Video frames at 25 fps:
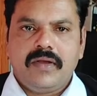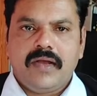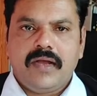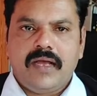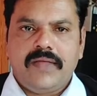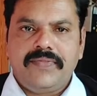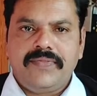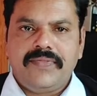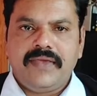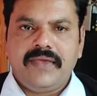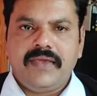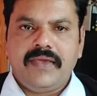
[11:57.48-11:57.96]

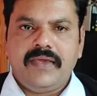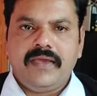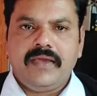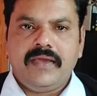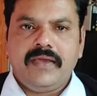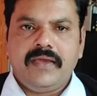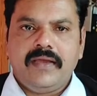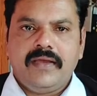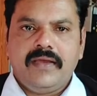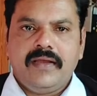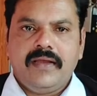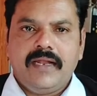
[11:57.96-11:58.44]
on the
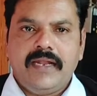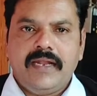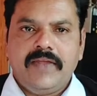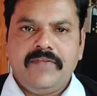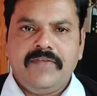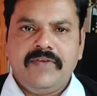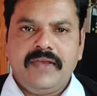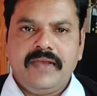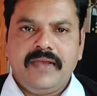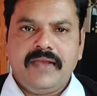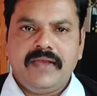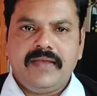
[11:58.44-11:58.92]

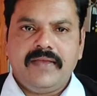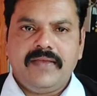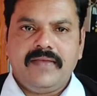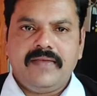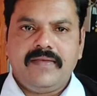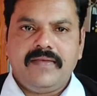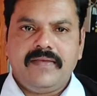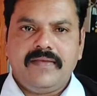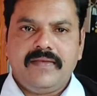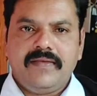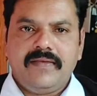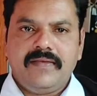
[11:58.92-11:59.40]
living
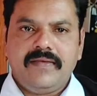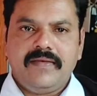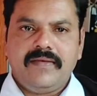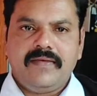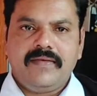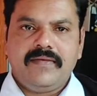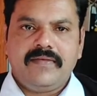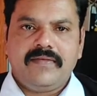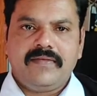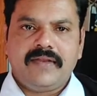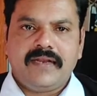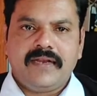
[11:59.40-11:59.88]

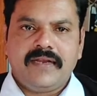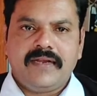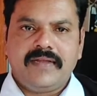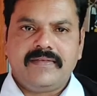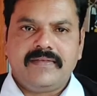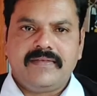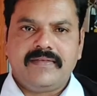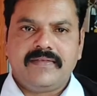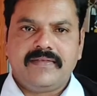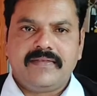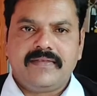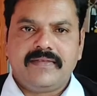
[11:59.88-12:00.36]

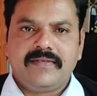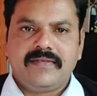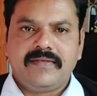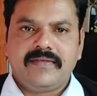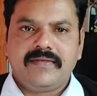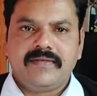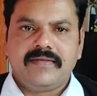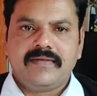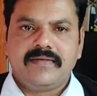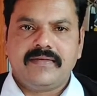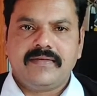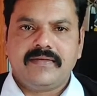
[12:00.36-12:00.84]
status.
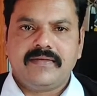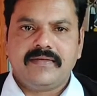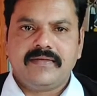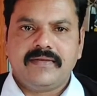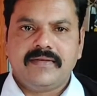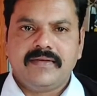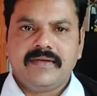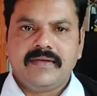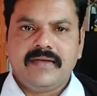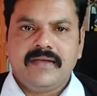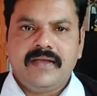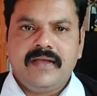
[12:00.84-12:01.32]

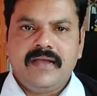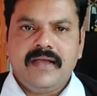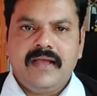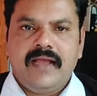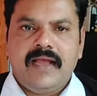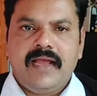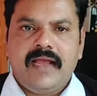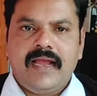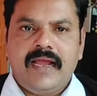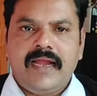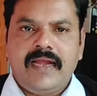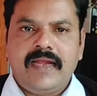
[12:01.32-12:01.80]

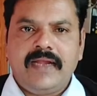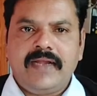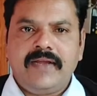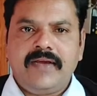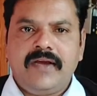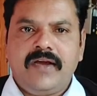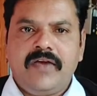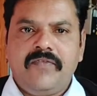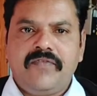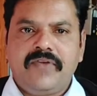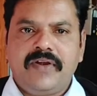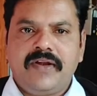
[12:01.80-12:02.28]
And
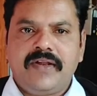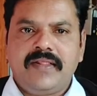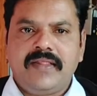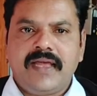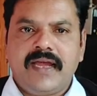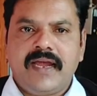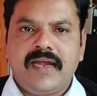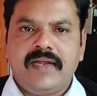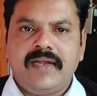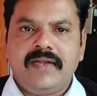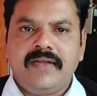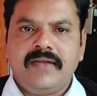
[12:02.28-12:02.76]
after
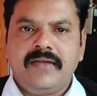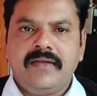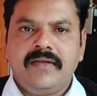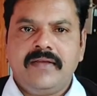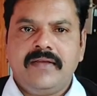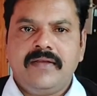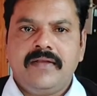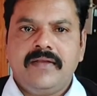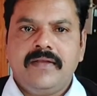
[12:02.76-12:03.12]
that,